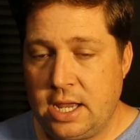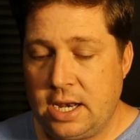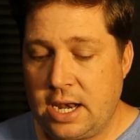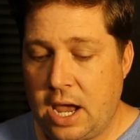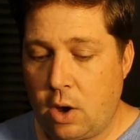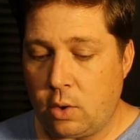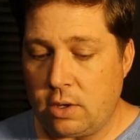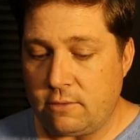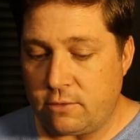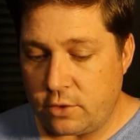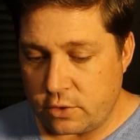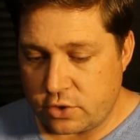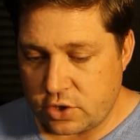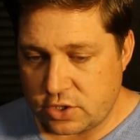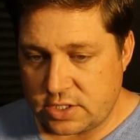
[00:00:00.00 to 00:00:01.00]
Now, in
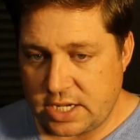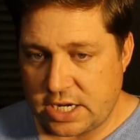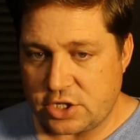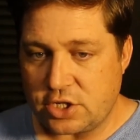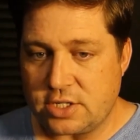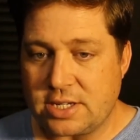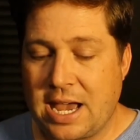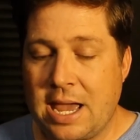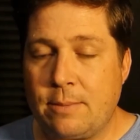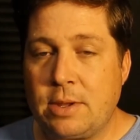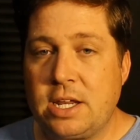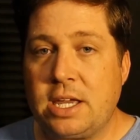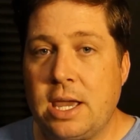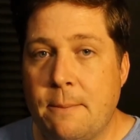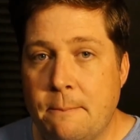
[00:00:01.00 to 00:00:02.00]
future sessions, I'm
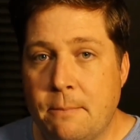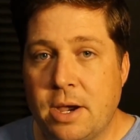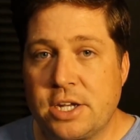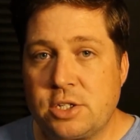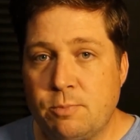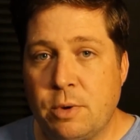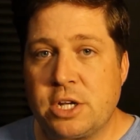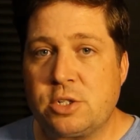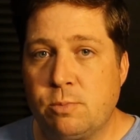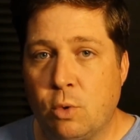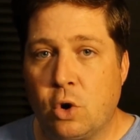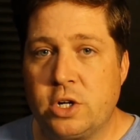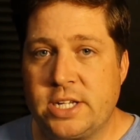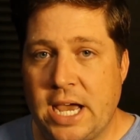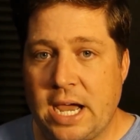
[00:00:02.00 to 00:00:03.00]
going to get much, much
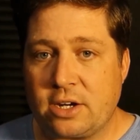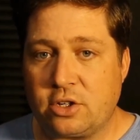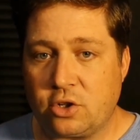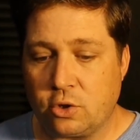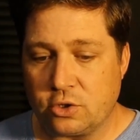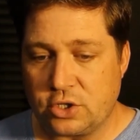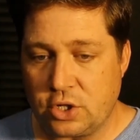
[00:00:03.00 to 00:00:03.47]
more tactical.